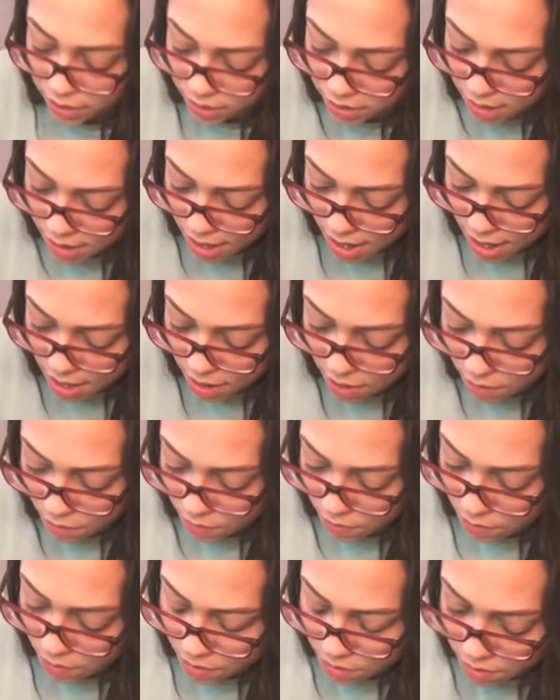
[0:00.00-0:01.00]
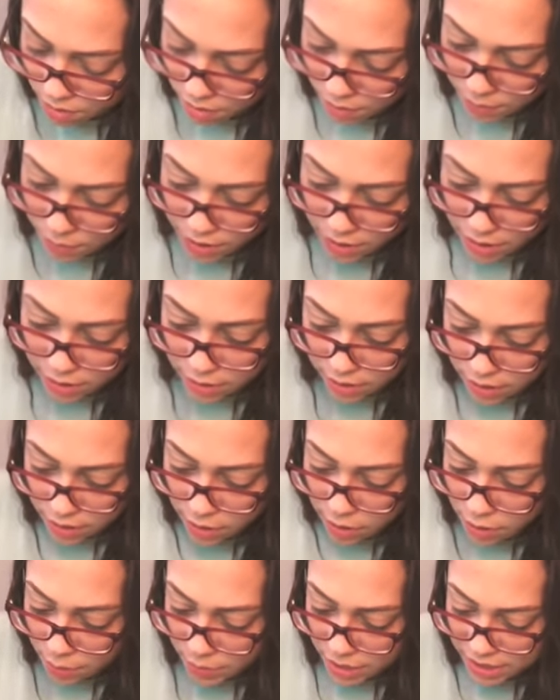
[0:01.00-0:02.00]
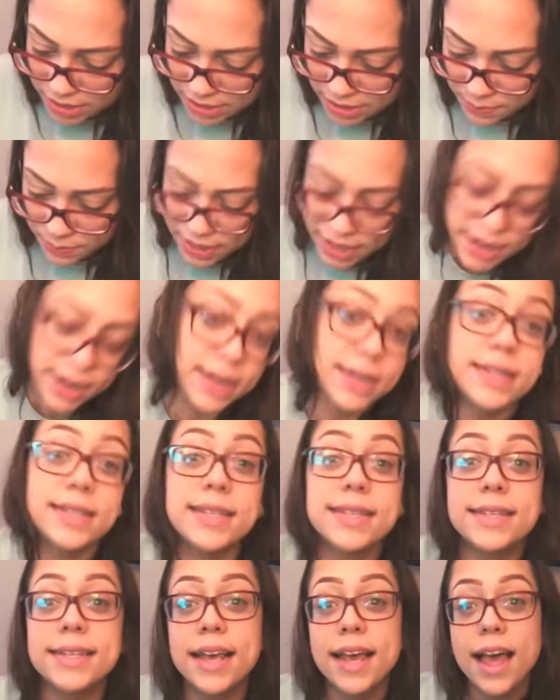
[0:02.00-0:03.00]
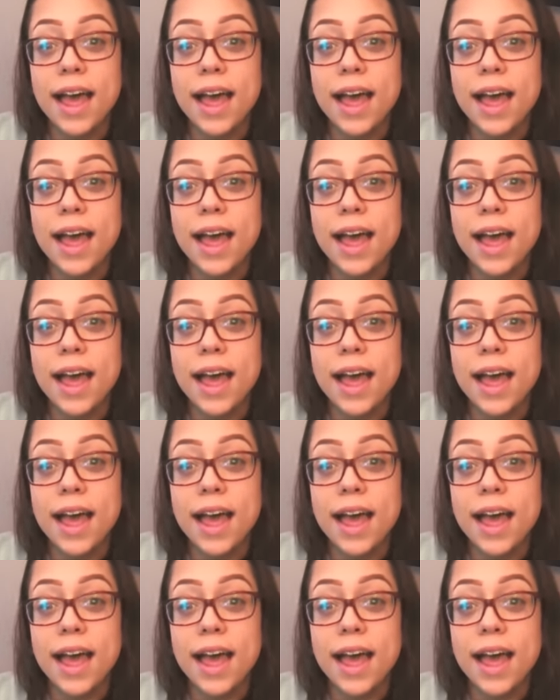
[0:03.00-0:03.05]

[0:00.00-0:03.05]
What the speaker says: now I'm gonna clear my space.